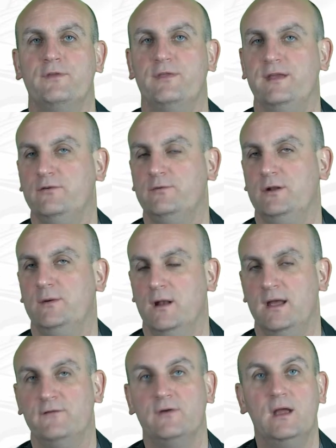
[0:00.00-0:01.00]
the things we do in
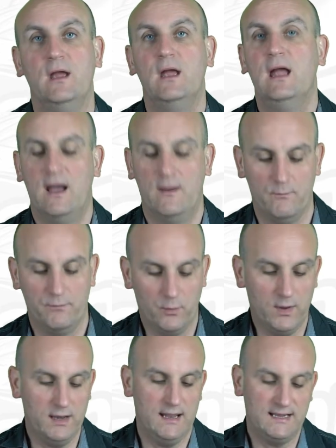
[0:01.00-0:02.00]
life. The
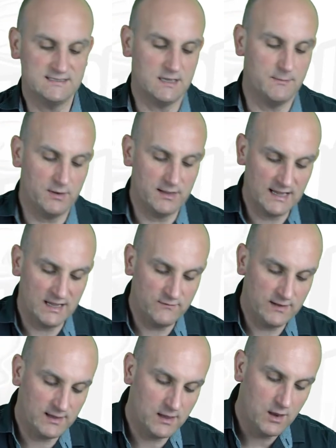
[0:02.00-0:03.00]
one example I gave
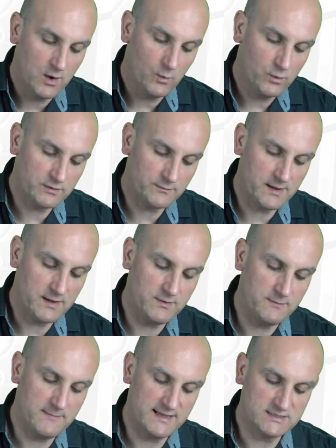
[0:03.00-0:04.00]
here was
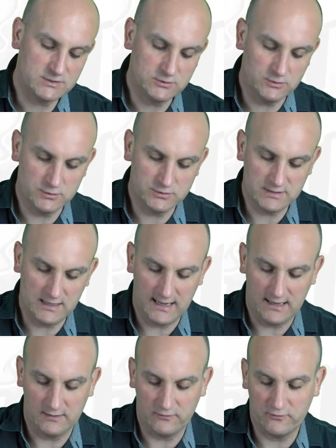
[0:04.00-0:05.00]
maybe math scores
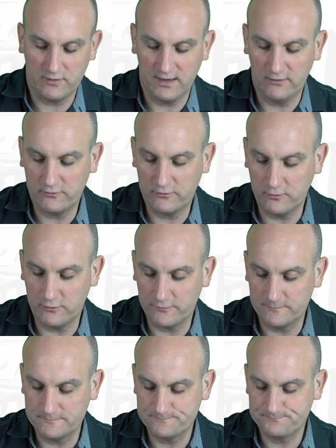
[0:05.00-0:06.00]
and science scores.